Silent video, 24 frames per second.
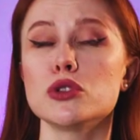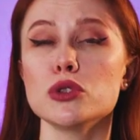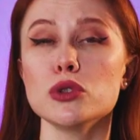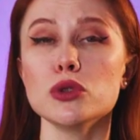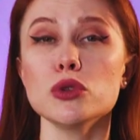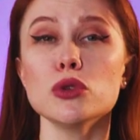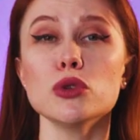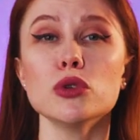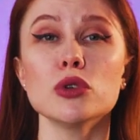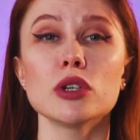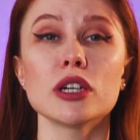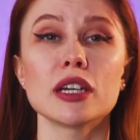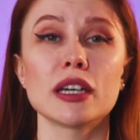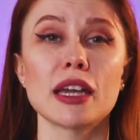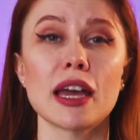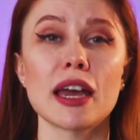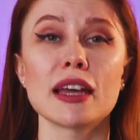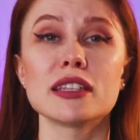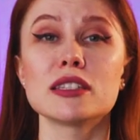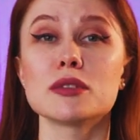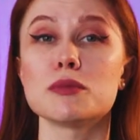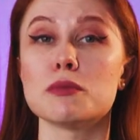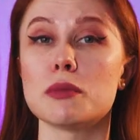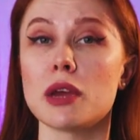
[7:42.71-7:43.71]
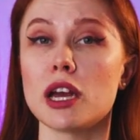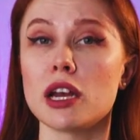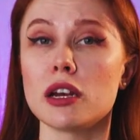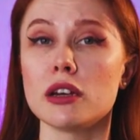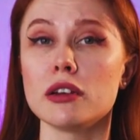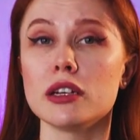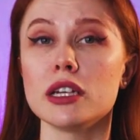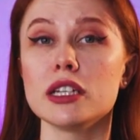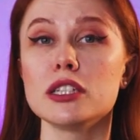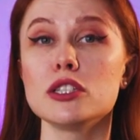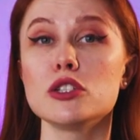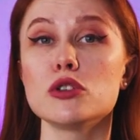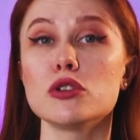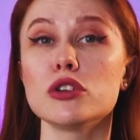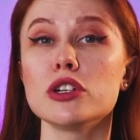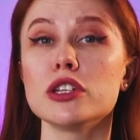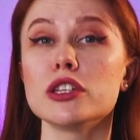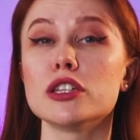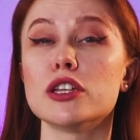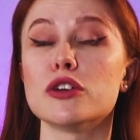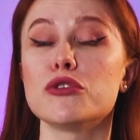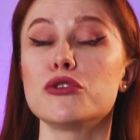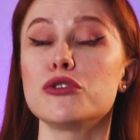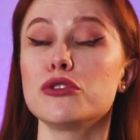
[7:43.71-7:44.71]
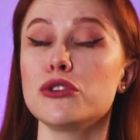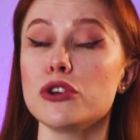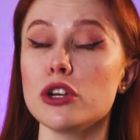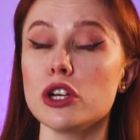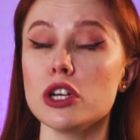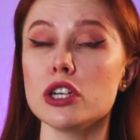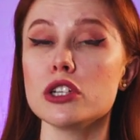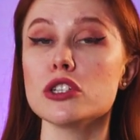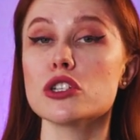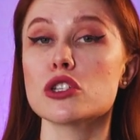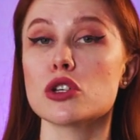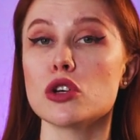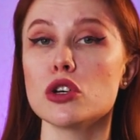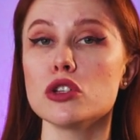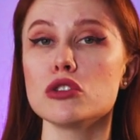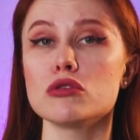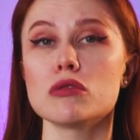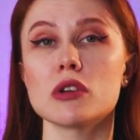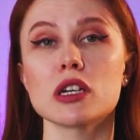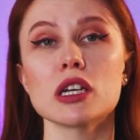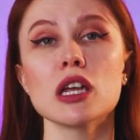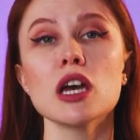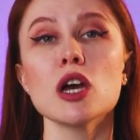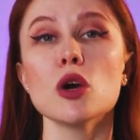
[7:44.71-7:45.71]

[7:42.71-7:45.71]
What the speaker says: to get married during the first contract,